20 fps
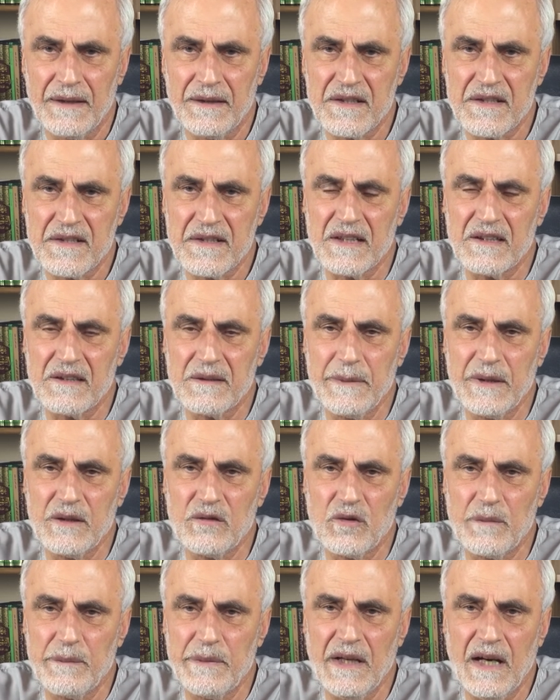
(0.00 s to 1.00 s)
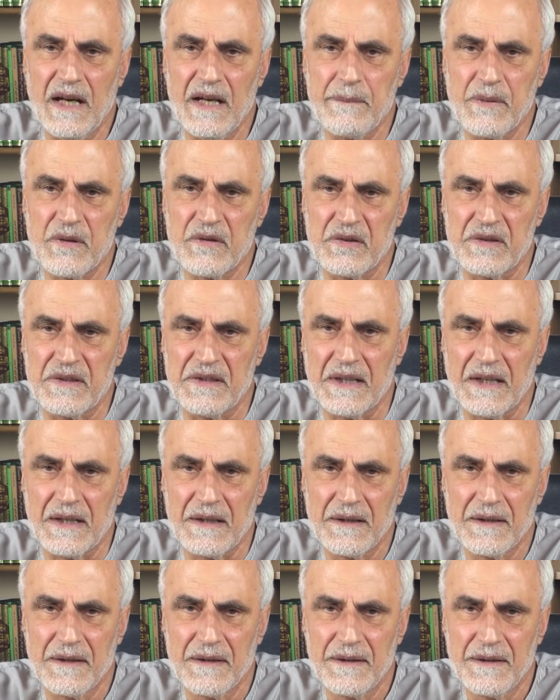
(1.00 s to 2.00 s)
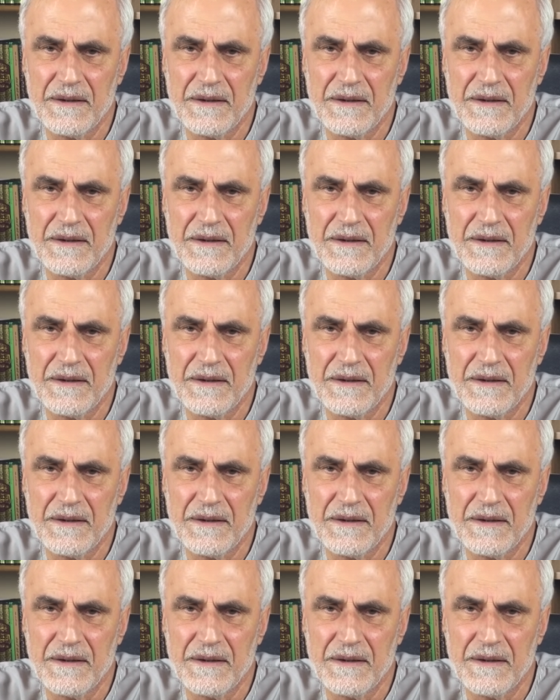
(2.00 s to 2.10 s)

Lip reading: And it's not meant to be hypothetical.